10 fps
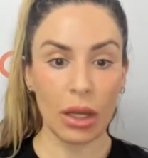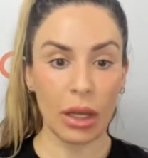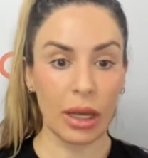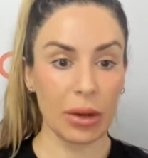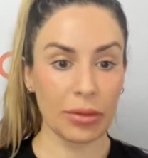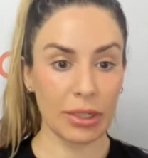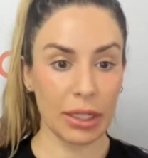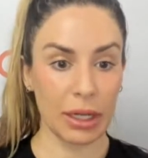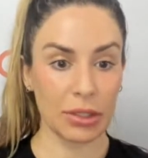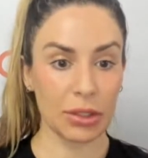How often
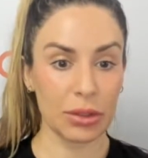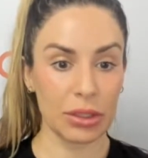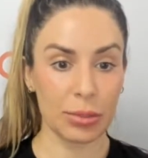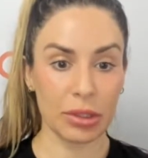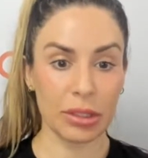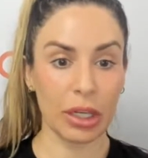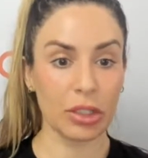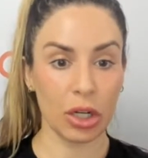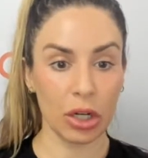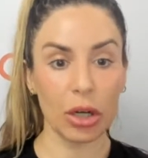can I do this
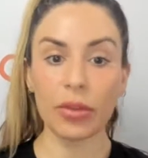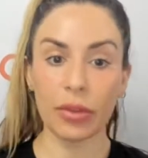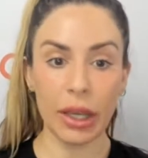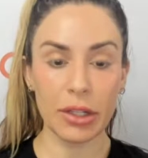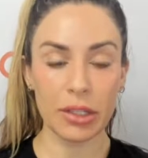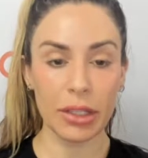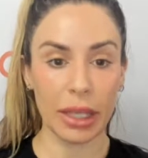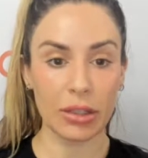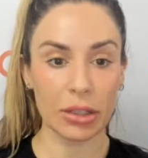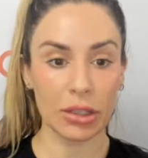procedure? Hopefully I just
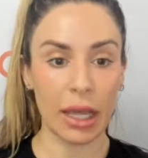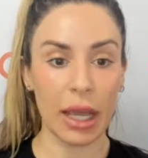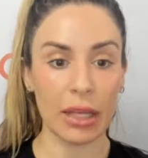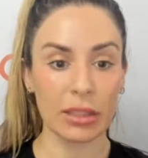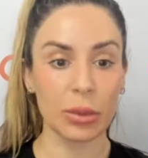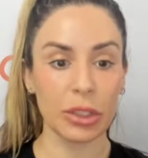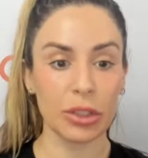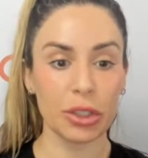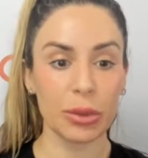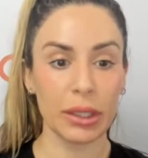answered that. So when
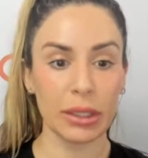you're doing